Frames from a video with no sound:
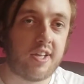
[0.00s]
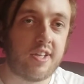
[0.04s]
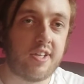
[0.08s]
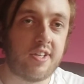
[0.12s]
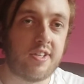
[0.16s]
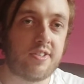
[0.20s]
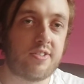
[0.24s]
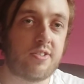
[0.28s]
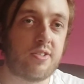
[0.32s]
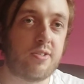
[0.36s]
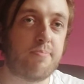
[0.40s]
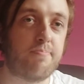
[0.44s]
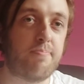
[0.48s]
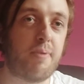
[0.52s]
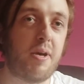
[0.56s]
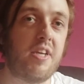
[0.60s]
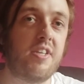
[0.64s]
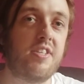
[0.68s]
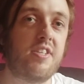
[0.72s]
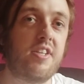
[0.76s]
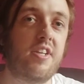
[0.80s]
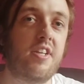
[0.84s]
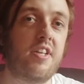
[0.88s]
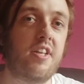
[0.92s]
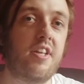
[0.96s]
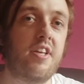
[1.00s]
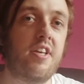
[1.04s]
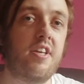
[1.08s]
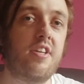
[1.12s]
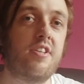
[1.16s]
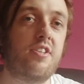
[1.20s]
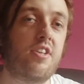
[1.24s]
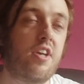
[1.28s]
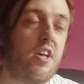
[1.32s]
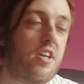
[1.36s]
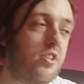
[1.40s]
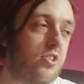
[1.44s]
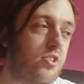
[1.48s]
It's just basically,
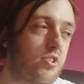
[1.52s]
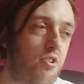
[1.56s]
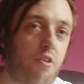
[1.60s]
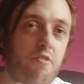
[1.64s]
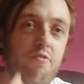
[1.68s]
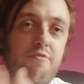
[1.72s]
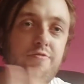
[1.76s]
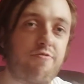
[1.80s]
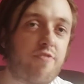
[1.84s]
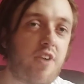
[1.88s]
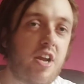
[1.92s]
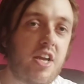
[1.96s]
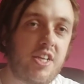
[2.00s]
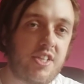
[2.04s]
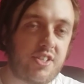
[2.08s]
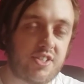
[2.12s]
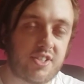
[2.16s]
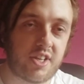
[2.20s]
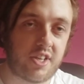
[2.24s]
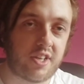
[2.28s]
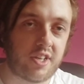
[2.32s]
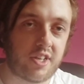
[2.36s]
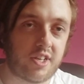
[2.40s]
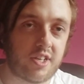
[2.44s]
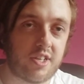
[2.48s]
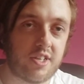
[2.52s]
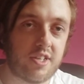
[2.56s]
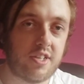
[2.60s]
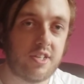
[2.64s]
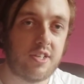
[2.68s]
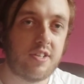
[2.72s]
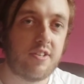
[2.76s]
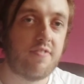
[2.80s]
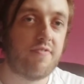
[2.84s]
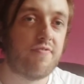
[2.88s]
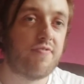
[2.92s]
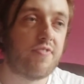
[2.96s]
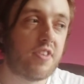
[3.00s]
it's not racing.
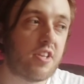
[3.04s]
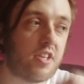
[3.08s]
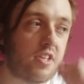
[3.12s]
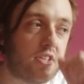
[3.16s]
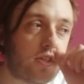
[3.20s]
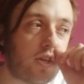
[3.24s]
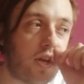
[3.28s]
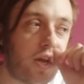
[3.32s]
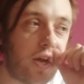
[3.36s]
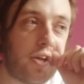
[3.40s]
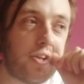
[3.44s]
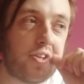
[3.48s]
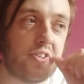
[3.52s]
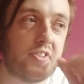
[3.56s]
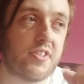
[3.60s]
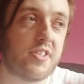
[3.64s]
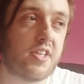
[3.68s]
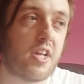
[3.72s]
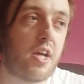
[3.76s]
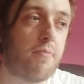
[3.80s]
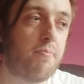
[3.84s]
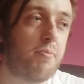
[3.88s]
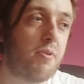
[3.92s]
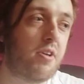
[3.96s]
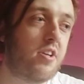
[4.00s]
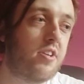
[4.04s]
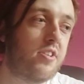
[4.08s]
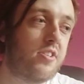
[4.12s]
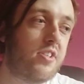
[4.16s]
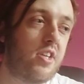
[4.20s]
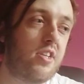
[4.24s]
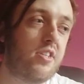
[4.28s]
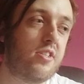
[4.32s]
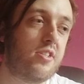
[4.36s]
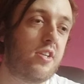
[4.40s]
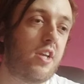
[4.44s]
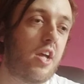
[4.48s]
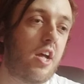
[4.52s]
And because
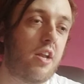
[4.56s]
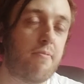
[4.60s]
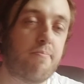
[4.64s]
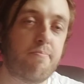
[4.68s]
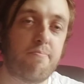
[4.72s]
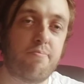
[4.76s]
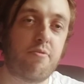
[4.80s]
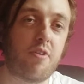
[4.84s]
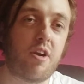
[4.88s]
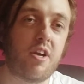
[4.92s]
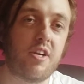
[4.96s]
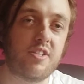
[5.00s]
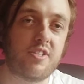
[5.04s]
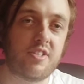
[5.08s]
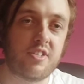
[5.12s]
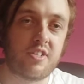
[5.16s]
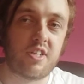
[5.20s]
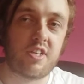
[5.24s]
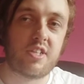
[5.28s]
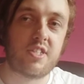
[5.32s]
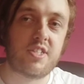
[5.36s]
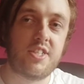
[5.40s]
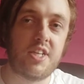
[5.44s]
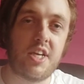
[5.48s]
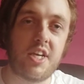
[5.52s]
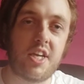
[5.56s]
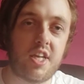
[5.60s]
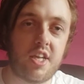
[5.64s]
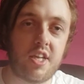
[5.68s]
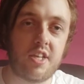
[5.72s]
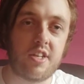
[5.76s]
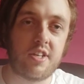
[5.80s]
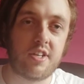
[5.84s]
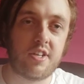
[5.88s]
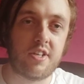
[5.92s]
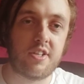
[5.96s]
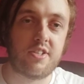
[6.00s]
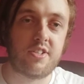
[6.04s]
it's kind of bright and
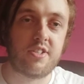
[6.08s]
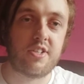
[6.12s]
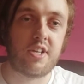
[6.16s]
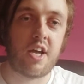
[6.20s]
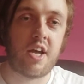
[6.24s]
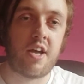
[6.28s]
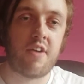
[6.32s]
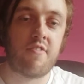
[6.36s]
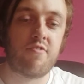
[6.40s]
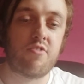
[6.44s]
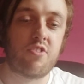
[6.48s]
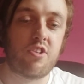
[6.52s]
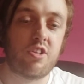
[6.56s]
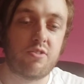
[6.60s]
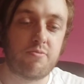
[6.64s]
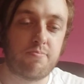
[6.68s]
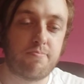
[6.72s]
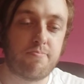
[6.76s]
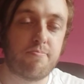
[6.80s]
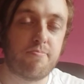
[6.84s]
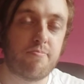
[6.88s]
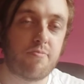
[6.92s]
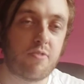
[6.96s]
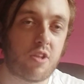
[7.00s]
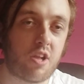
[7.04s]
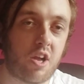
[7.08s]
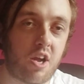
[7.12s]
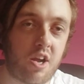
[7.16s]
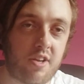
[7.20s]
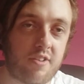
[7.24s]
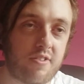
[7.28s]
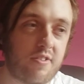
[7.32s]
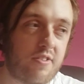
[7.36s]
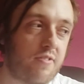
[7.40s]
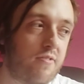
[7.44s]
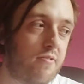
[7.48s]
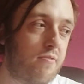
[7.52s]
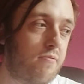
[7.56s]
articulate, and she's
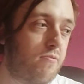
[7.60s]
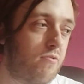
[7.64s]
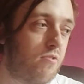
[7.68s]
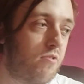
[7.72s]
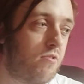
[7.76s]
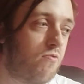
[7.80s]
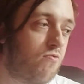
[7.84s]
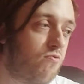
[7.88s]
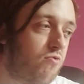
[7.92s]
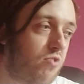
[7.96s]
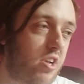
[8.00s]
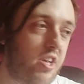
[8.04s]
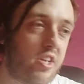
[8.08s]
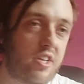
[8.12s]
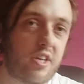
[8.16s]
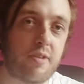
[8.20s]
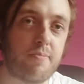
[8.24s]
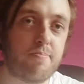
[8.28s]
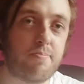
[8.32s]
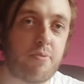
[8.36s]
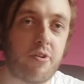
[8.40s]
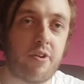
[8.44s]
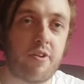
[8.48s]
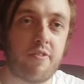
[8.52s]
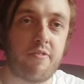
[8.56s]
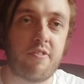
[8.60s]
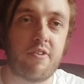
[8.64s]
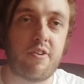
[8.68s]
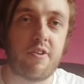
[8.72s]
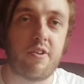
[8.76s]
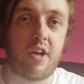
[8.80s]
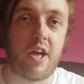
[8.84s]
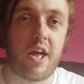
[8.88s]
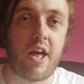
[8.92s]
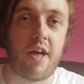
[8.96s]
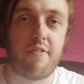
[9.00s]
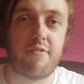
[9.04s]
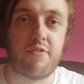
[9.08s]
really putting
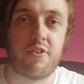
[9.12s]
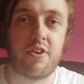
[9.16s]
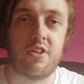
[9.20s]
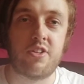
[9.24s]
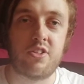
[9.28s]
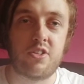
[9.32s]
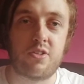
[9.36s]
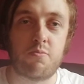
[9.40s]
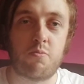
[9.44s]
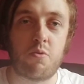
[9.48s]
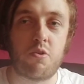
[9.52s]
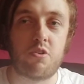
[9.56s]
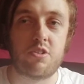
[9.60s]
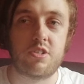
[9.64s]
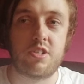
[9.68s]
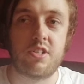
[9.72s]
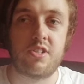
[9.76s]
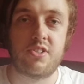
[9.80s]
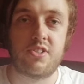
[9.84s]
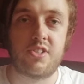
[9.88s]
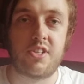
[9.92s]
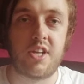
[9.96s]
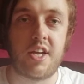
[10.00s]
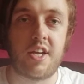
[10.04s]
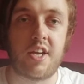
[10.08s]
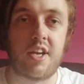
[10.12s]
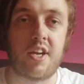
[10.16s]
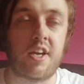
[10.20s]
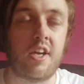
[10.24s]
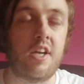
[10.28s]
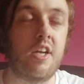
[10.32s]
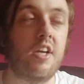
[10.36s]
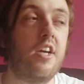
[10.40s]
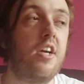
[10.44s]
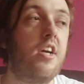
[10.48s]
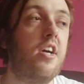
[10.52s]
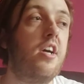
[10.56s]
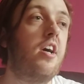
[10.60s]
effort into what she's saying,
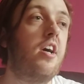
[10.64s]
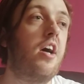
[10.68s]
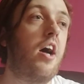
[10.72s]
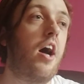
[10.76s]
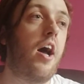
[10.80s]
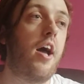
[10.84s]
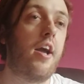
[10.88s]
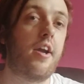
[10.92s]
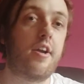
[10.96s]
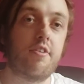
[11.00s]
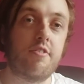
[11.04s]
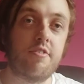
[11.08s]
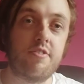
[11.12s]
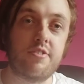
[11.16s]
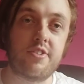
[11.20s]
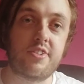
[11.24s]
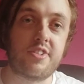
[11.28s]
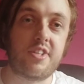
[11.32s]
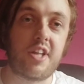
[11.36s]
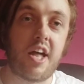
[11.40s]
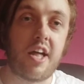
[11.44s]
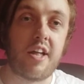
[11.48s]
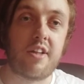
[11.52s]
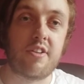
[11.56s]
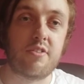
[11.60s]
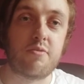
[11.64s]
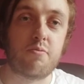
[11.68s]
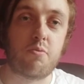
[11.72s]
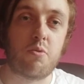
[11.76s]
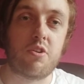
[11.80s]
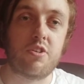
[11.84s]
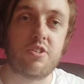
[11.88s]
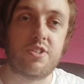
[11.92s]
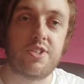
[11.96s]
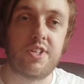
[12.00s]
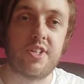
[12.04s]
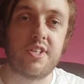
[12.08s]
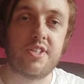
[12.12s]
I can understand
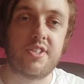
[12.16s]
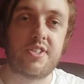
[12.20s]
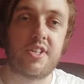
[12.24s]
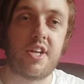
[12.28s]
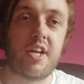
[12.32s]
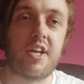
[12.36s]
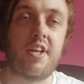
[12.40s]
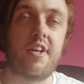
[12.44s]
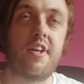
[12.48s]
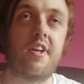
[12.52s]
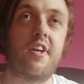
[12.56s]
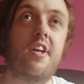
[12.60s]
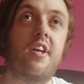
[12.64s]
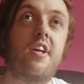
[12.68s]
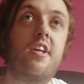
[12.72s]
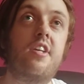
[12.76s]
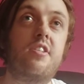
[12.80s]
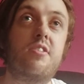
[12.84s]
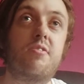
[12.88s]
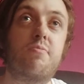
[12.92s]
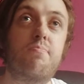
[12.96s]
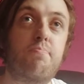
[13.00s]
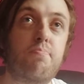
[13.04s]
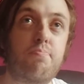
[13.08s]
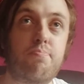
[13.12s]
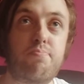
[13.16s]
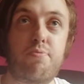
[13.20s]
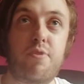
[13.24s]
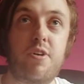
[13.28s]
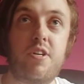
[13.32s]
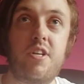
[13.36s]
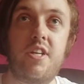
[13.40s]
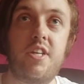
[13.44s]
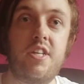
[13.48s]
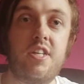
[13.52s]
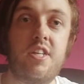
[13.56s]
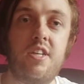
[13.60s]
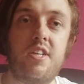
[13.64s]
what she is saying. It's pretty
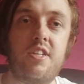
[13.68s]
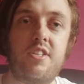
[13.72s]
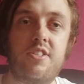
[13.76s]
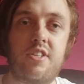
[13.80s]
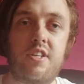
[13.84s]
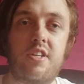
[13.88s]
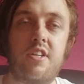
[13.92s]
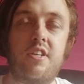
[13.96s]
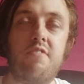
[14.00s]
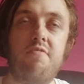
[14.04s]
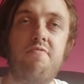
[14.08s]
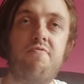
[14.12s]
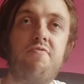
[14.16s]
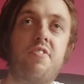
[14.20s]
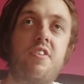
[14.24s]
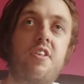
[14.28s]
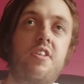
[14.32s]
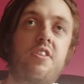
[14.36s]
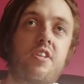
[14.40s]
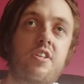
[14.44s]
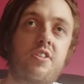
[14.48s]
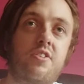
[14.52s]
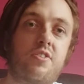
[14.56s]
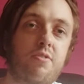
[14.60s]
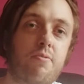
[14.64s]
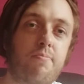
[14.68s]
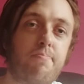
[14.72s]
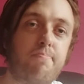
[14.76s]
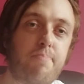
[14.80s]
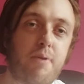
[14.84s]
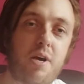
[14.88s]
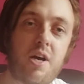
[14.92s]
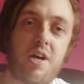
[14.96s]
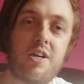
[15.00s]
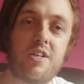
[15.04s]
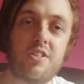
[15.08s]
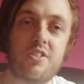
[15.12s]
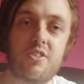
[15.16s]
easy. There's some
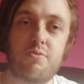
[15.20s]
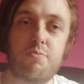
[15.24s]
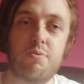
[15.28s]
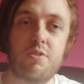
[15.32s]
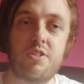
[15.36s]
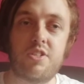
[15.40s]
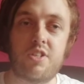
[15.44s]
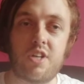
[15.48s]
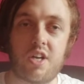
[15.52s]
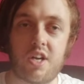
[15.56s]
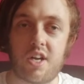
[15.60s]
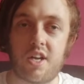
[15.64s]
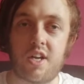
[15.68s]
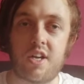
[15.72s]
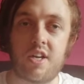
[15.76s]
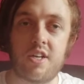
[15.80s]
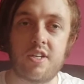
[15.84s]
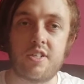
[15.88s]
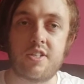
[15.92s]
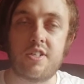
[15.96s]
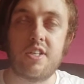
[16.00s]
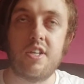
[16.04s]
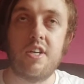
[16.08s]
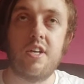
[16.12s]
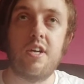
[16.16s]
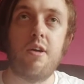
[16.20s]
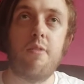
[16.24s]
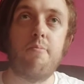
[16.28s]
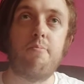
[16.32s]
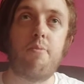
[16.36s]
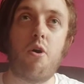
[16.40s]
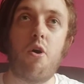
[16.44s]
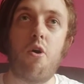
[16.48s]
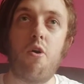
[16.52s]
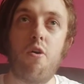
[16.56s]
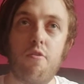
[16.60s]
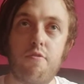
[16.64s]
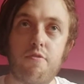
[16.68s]
parts which are hard, but
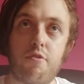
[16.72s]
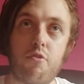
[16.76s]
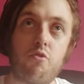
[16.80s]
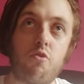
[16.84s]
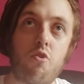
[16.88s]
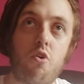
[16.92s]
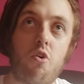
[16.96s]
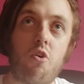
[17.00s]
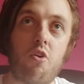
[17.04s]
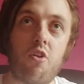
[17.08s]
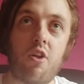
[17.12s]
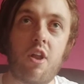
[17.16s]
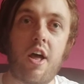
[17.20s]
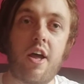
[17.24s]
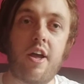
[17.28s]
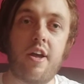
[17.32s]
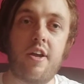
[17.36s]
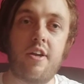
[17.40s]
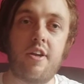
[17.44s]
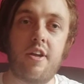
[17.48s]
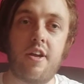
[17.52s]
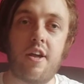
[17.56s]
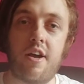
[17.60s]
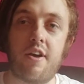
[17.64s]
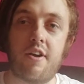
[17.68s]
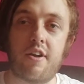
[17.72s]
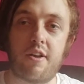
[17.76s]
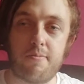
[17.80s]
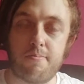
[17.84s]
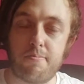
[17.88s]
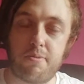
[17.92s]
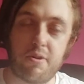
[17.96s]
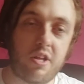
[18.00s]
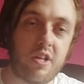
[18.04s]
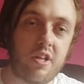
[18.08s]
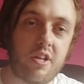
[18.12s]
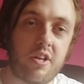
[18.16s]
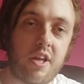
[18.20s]
overall I
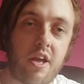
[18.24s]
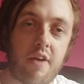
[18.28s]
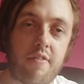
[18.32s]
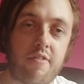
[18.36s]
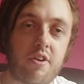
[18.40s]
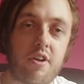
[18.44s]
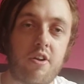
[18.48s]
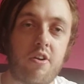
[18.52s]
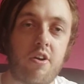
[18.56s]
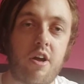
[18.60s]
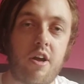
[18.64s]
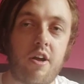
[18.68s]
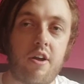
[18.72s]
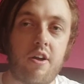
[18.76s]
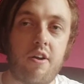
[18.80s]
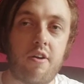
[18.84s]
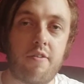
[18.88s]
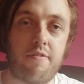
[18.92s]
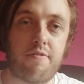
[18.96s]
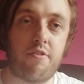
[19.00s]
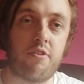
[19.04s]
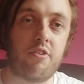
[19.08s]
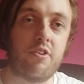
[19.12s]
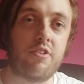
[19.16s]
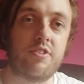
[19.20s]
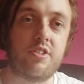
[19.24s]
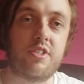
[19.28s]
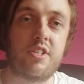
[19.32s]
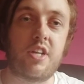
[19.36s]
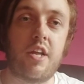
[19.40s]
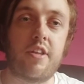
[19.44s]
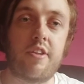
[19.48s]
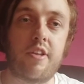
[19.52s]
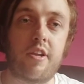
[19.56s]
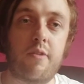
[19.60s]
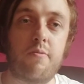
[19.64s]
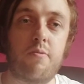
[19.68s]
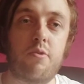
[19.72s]
completely have a full
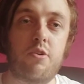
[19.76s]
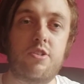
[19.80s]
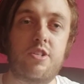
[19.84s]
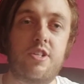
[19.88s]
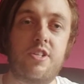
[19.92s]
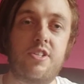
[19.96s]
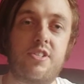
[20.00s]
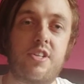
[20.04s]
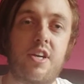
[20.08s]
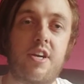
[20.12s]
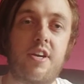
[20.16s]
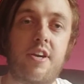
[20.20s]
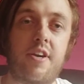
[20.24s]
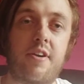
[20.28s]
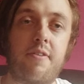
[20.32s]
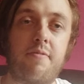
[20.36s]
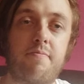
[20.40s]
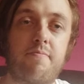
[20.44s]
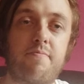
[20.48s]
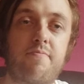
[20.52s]
understanding of what she's saying.